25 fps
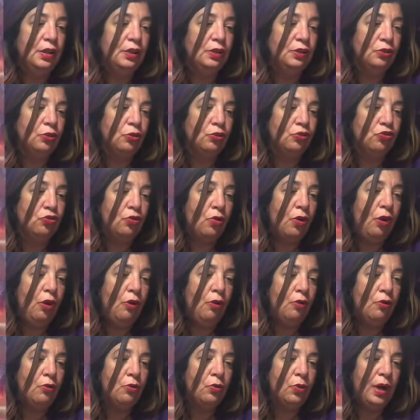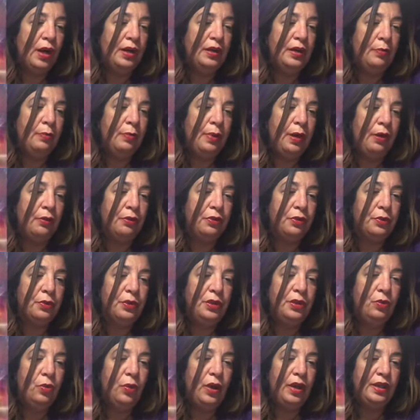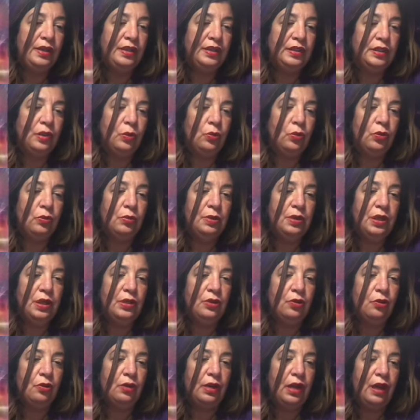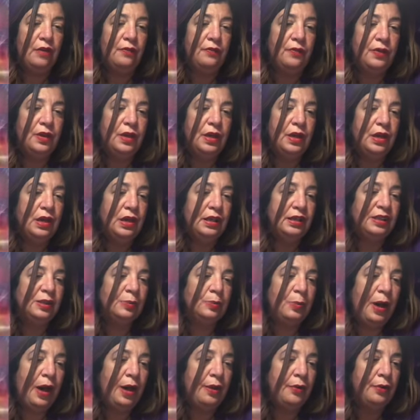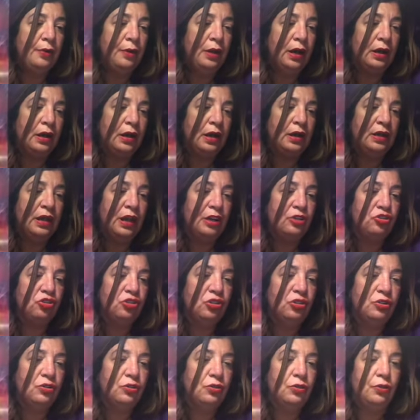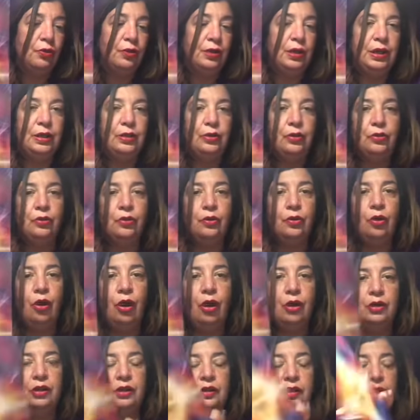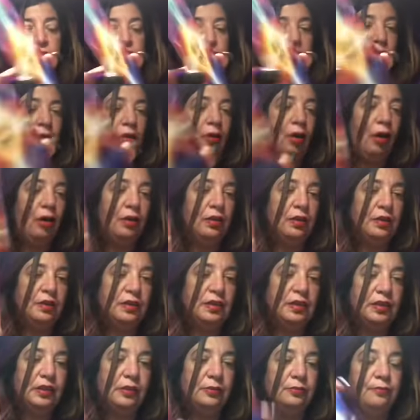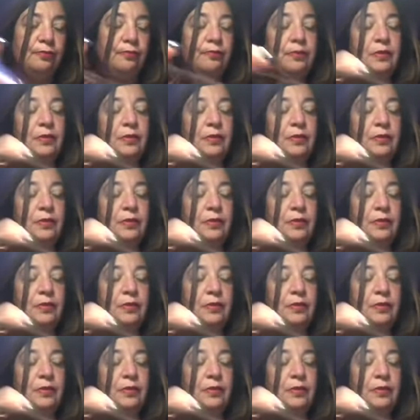So draw or write about three ways the women in your life inspire a connection to your inner goddess.